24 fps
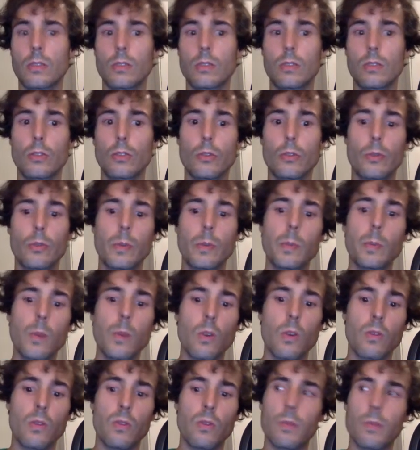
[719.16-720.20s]
The
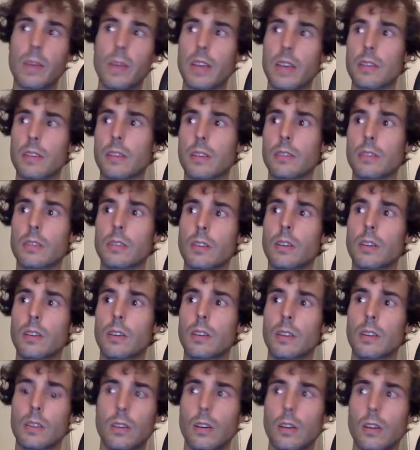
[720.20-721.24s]
remove method,
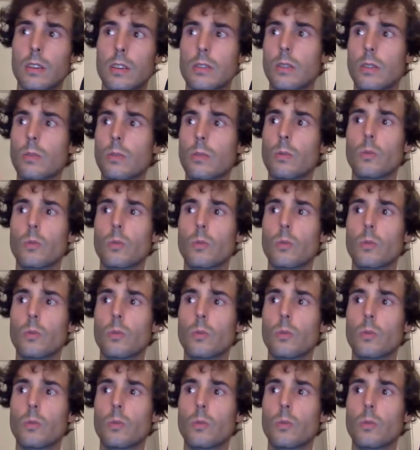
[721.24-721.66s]
also